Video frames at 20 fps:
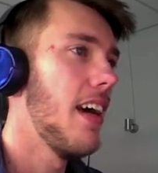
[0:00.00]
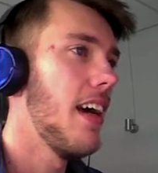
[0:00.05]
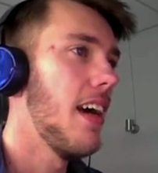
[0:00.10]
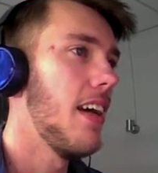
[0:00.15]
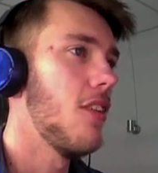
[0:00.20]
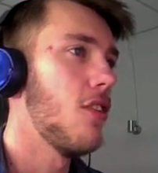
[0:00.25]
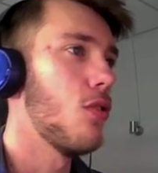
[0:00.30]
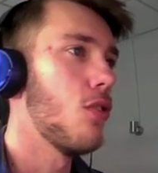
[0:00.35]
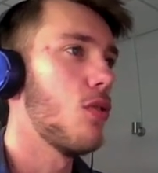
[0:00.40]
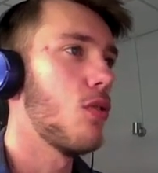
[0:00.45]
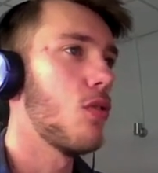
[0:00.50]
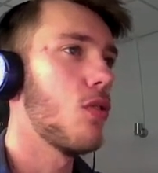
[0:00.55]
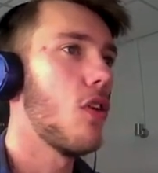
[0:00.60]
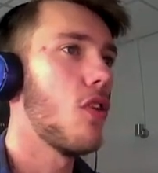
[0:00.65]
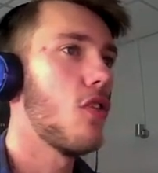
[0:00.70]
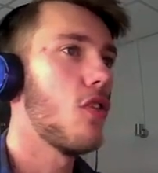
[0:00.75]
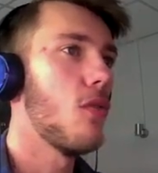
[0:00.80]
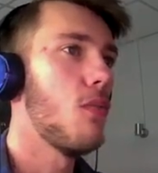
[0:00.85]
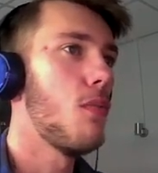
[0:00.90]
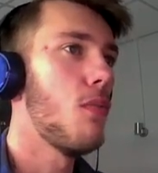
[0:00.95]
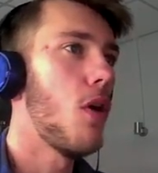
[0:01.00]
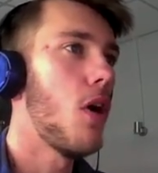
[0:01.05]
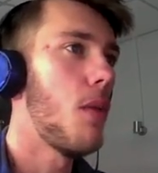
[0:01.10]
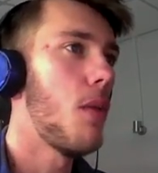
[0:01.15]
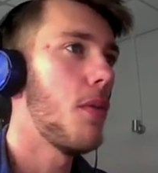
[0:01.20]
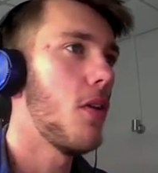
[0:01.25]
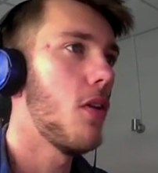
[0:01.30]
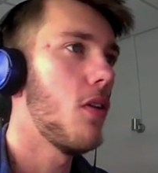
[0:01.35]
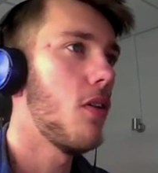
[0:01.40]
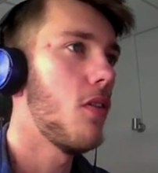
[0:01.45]
and it's also got some
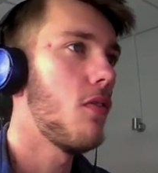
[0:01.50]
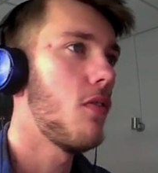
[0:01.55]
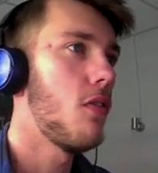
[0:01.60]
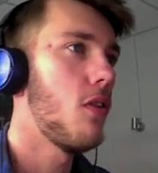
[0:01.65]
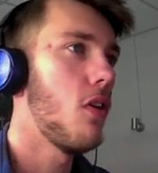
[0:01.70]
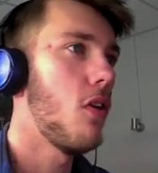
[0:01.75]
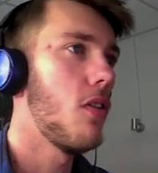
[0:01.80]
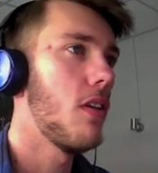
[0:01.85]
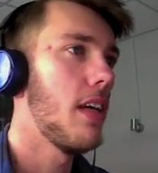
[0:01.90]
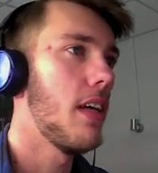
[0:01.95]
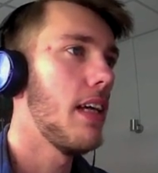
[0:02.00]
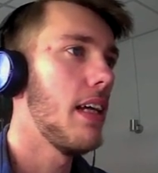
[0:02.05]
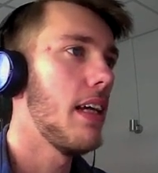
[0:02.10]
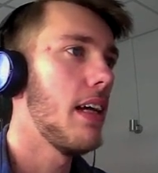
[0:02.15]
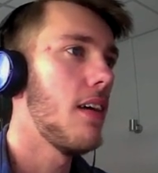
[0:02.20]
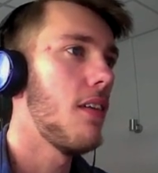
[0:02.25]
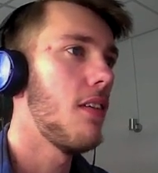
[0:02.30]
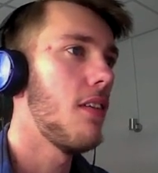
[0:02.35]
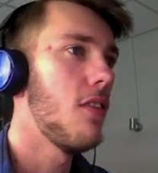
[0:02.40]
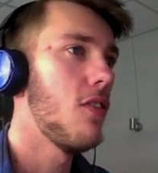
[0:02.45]
marble along here.